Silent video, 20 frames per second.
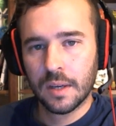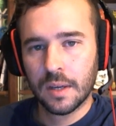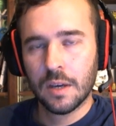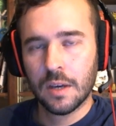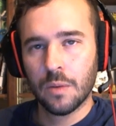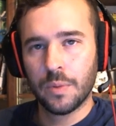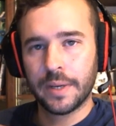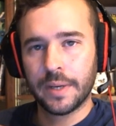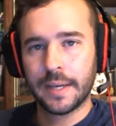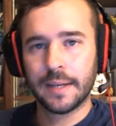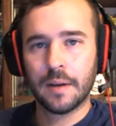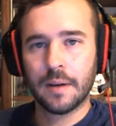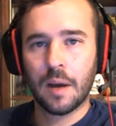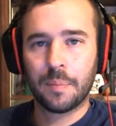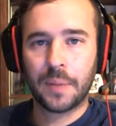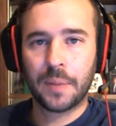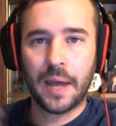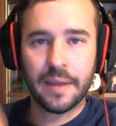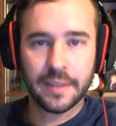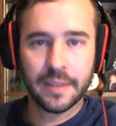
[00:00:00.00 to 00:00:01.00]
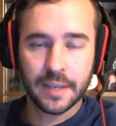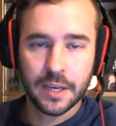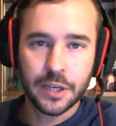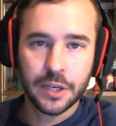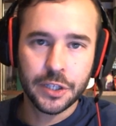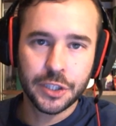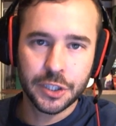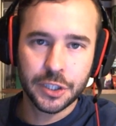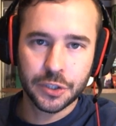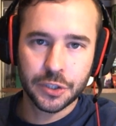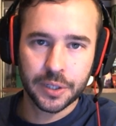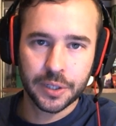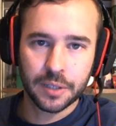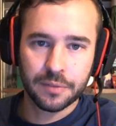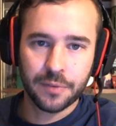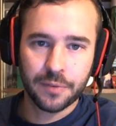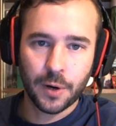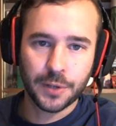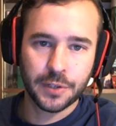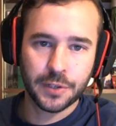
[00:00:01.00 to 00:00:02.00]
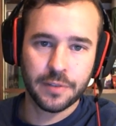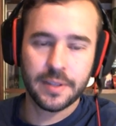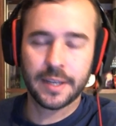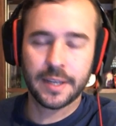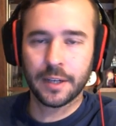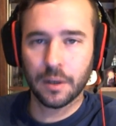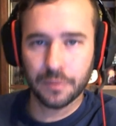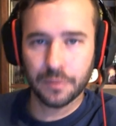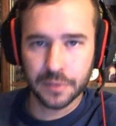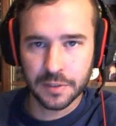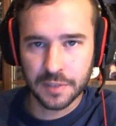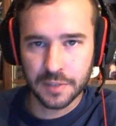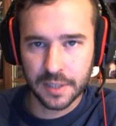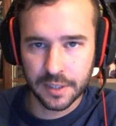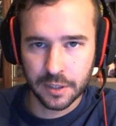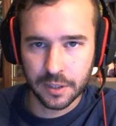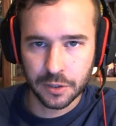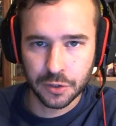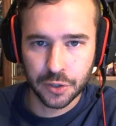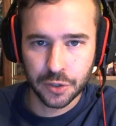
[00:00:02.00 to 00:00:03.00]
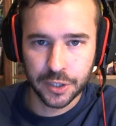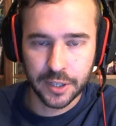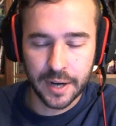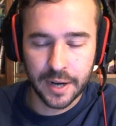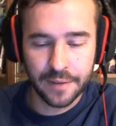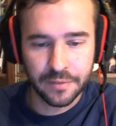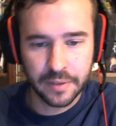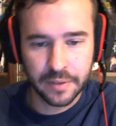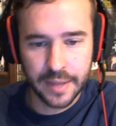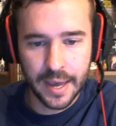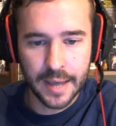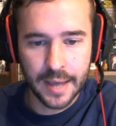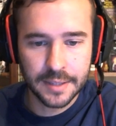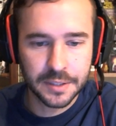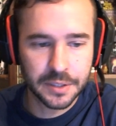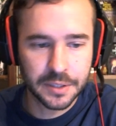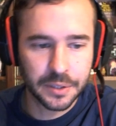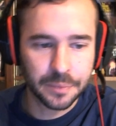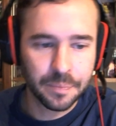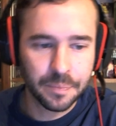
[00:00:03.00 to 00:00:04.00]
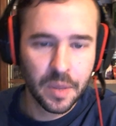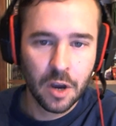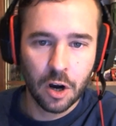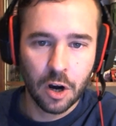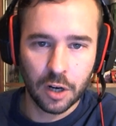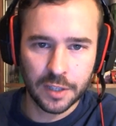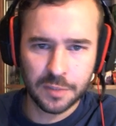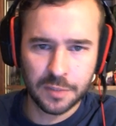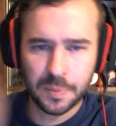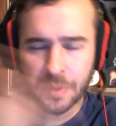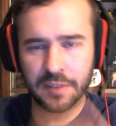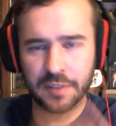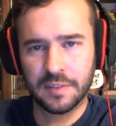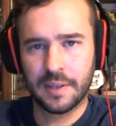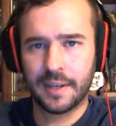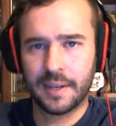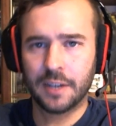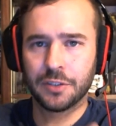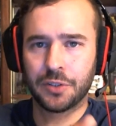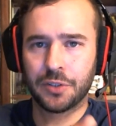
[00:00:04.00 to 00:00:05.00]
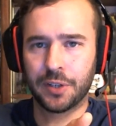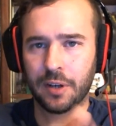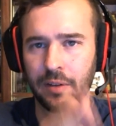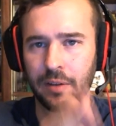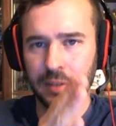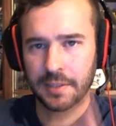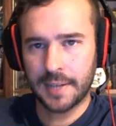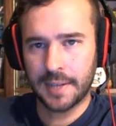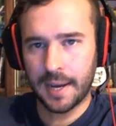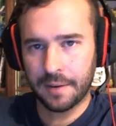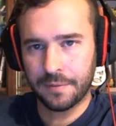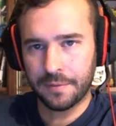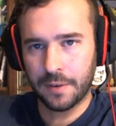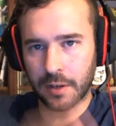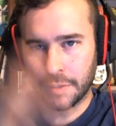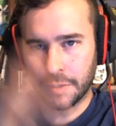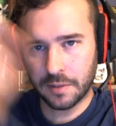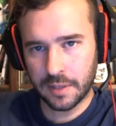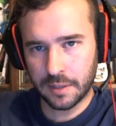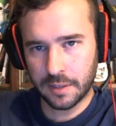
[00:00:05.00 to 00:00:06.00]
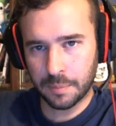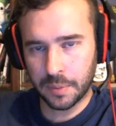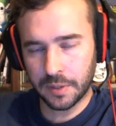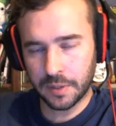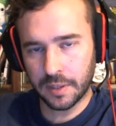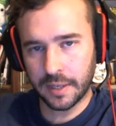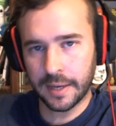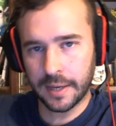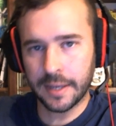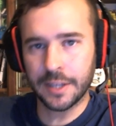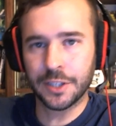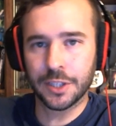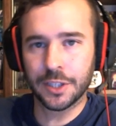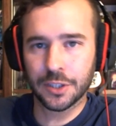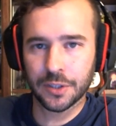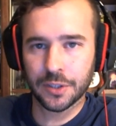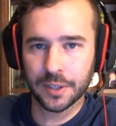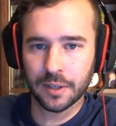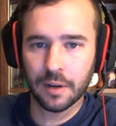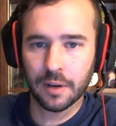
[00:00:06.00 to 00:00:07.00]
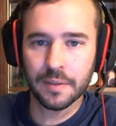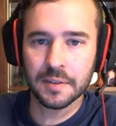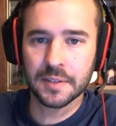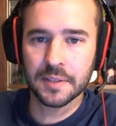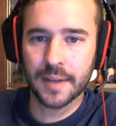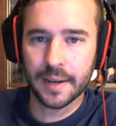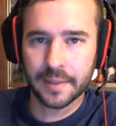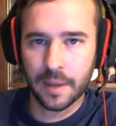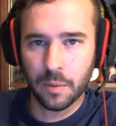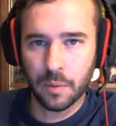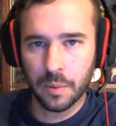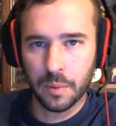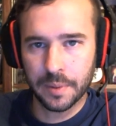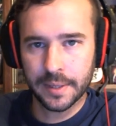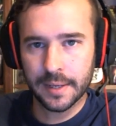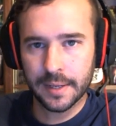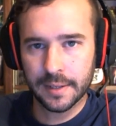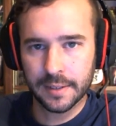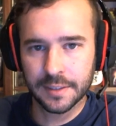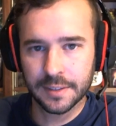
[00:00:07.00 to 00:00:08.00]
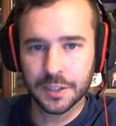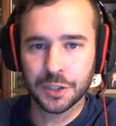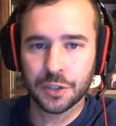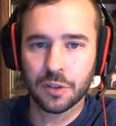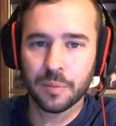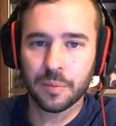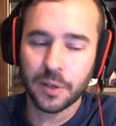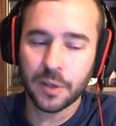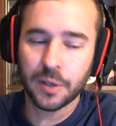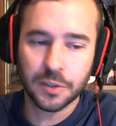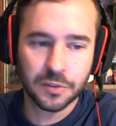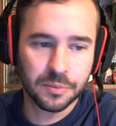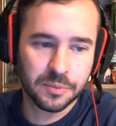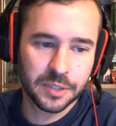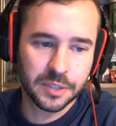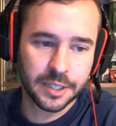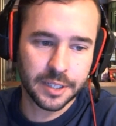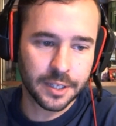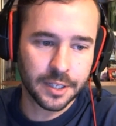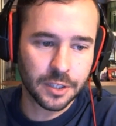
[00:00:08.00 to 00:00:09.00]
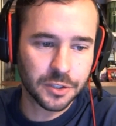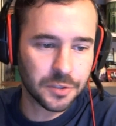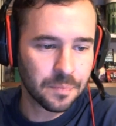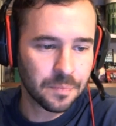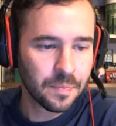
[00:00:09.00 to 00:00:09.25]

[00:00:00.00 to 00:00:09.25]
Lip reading: we can apply the Gahiji trigger first and then go for the Xenagos trigger after that. So, or at least put the Xenagos trigger on the stack first, then put the Gahiji trigger on the stack. That way we get an additional bonus from Xenagos.